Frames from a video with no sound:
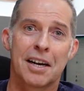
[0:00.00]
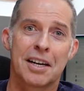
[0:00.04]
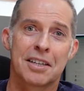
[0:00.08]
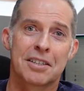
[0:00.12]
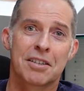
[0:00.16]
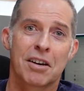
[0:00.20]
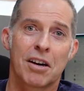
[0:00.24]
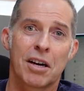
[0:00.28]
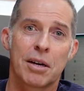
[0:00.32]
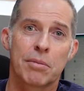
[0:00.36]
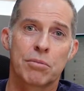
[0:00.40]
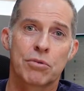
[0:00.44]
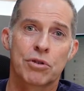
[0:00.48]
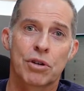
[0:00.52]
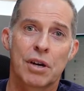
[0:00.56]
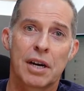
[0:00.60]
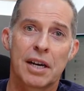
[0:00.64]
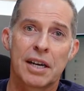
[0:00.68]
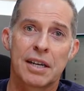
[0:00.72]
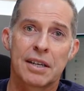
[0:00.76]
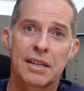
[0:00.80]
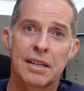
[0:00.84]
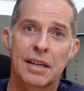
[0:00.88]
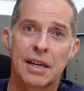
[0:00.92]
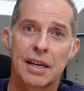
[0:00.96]
type
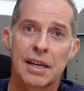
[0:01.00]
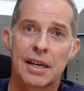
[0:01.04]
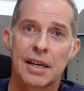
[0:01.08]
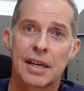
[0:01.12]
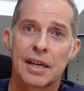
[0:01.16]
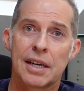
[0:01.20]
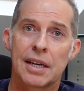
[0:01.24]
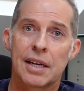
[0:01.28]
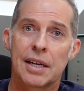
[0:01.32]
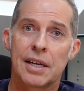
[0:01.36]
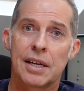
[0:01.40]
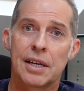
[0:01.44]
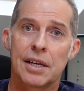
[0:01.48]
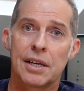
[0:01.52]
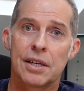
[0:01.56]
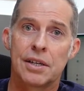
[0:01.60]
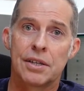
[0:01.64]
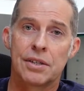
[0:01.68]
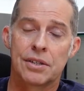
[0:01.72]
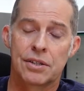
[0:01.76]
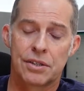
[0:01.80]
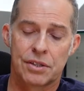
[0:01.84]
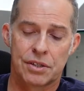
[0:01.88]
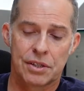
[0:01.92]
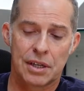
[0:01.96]
trade,
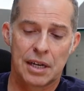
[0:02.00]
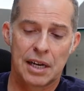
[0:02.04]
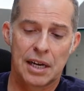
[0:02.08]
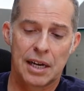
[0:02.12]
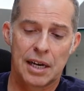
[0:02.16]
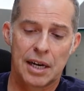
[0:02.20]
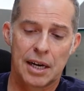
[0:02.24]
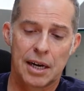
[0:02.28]
is